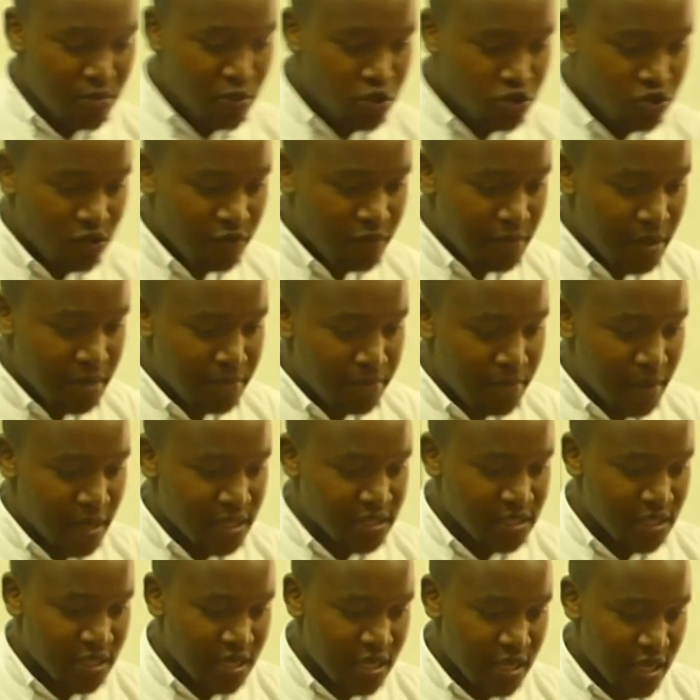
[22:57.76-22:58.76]
By motor of a
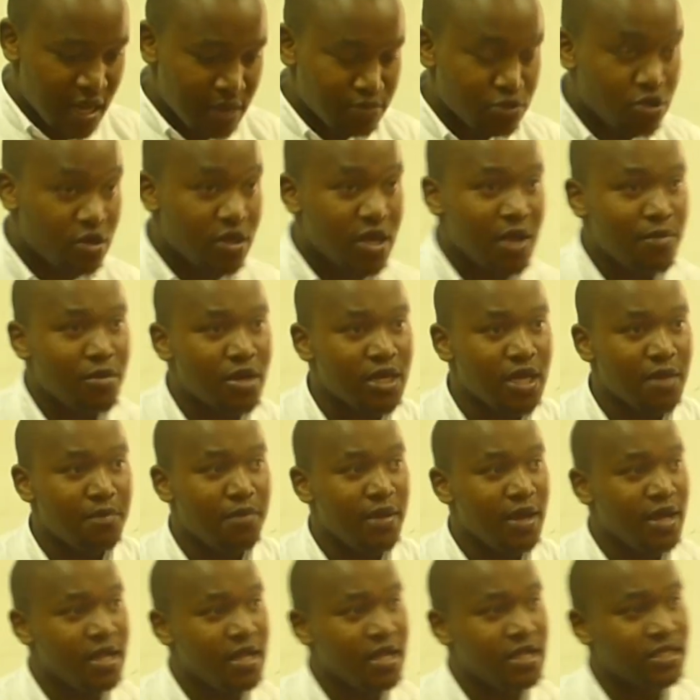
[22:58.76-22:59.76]
bicycle, I'm talking about the
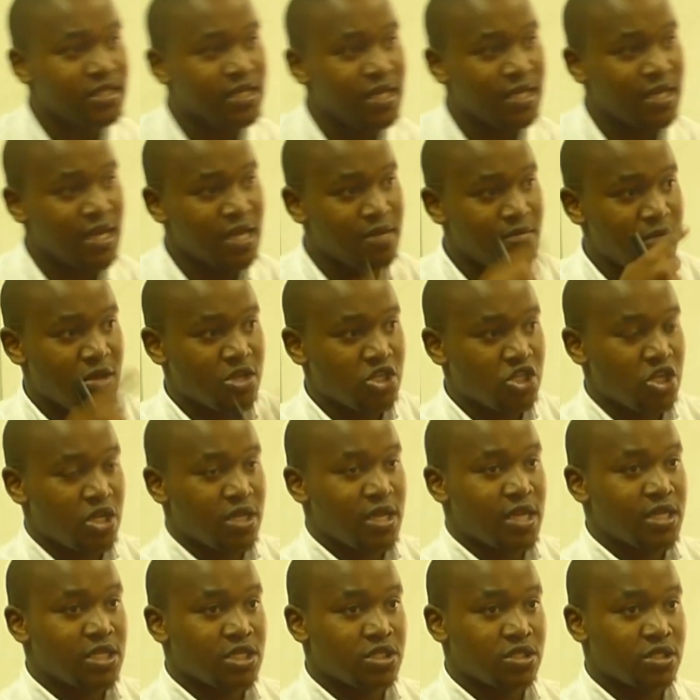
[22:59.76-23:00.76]
pedals and that machine
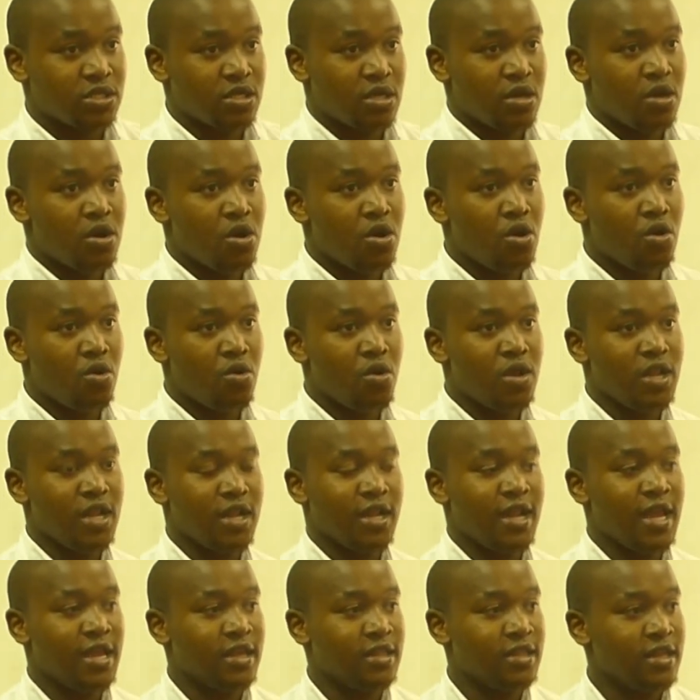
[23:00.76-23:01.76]
that is
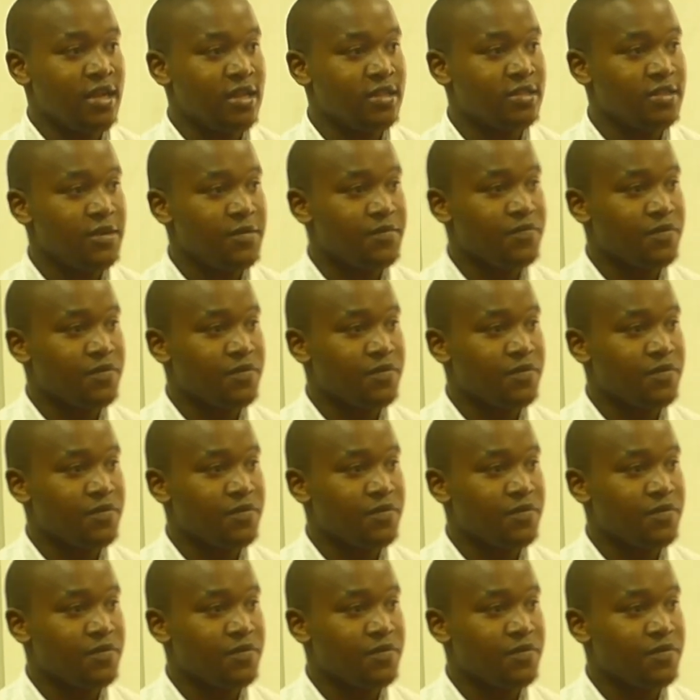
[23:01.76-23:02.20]
rolling like that,